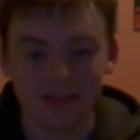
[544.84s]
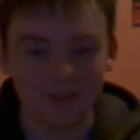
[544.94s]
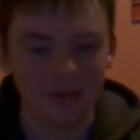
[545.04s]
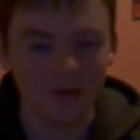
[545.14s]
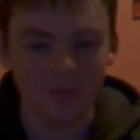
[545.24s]

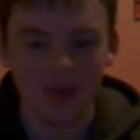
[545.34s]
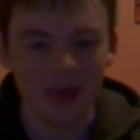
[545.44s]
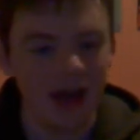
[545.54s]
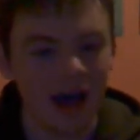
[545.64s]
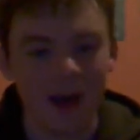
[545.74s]
to him.
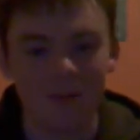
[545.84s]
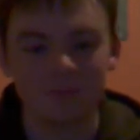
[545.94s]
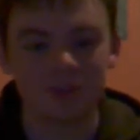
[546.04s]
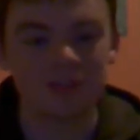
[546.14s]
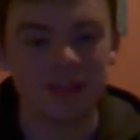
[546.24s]

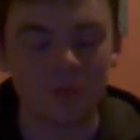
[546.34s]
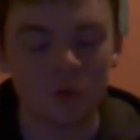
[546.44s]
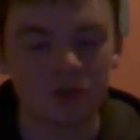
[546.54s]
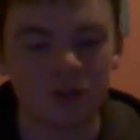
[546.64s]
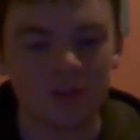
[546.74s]
Steamboat
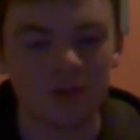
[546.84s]
was going to be